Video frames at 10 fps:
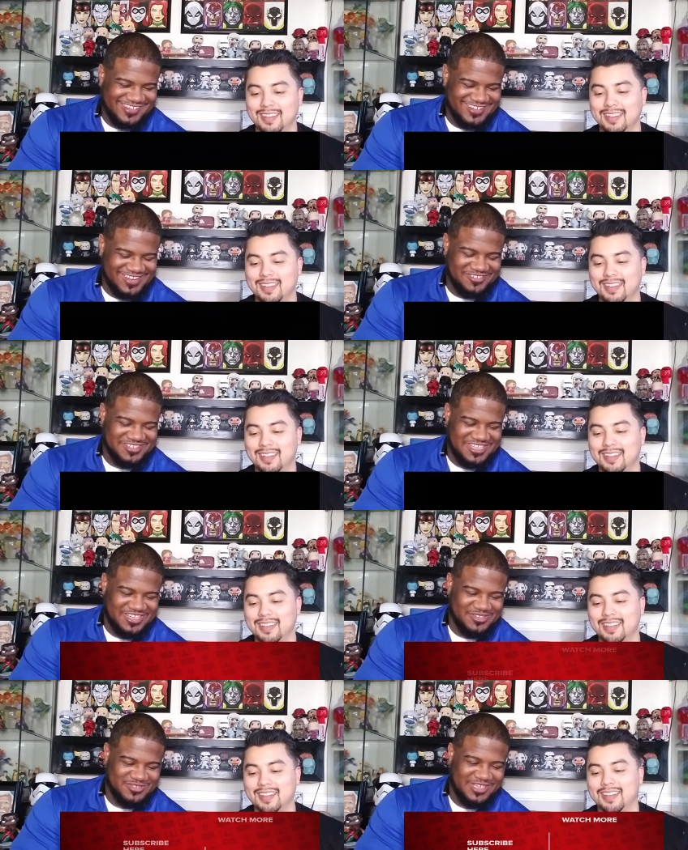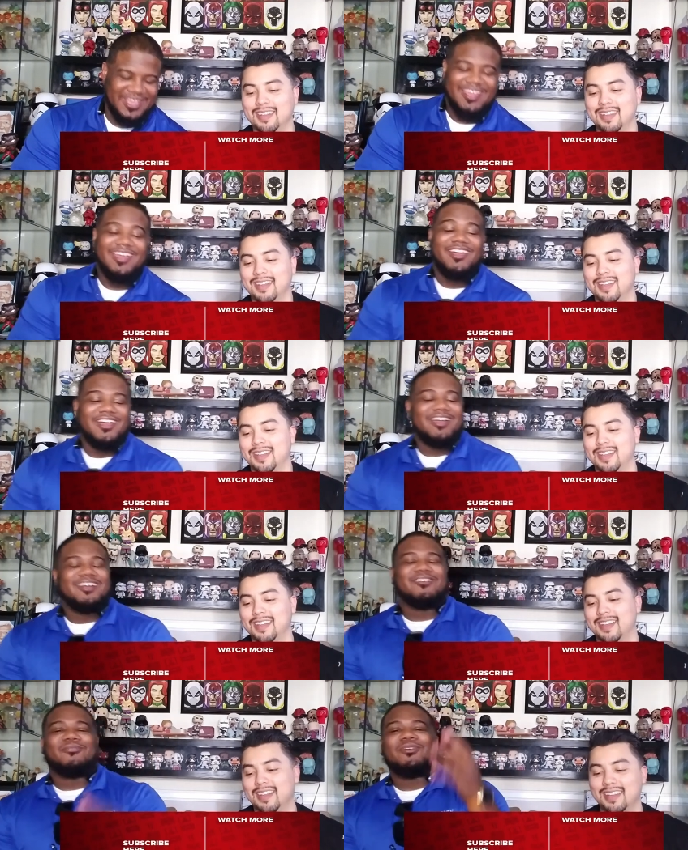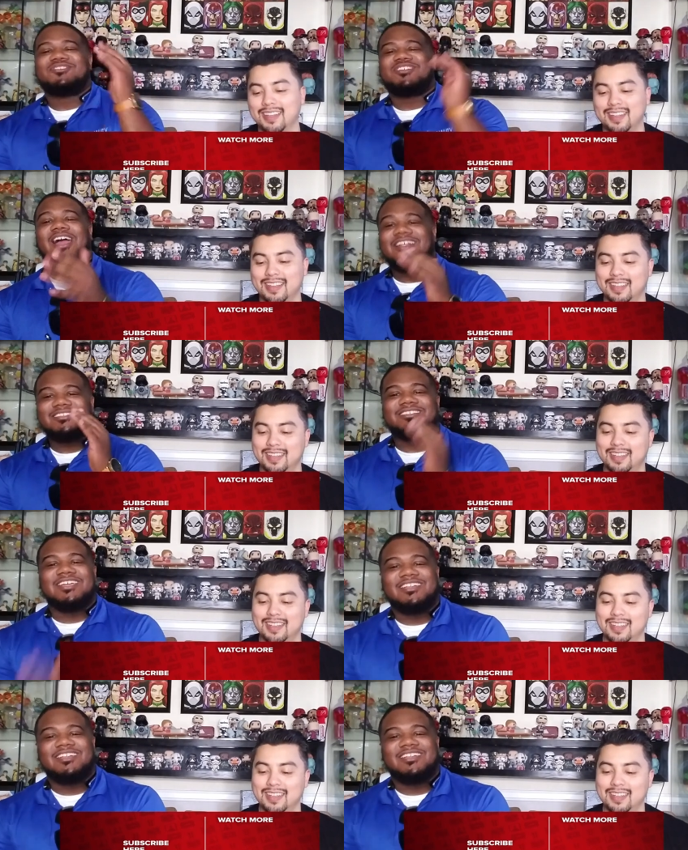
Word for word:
Speaker 1: That was kind of interesting. John Cena